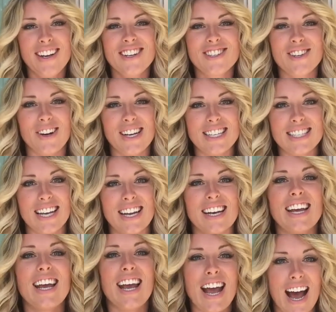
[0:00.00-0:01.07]
So I
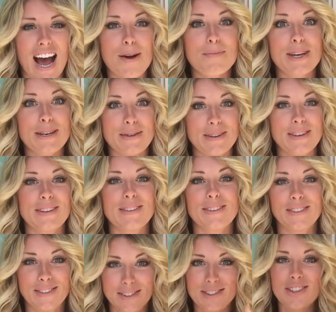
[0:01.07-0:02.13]
said, I'm gonna
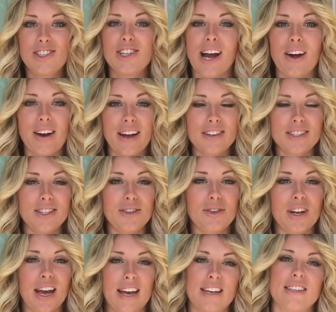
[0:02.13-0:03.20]
shout out to you
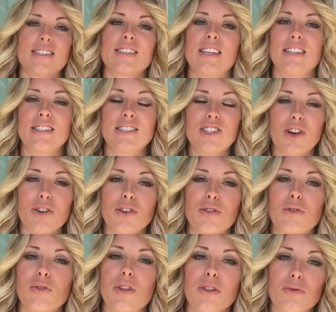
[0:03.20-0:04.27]
guys and show
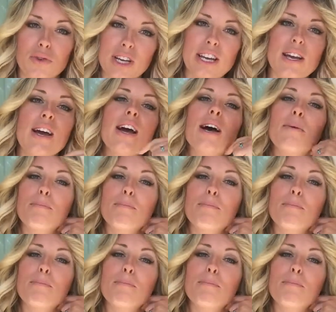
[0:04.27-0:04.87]
you the three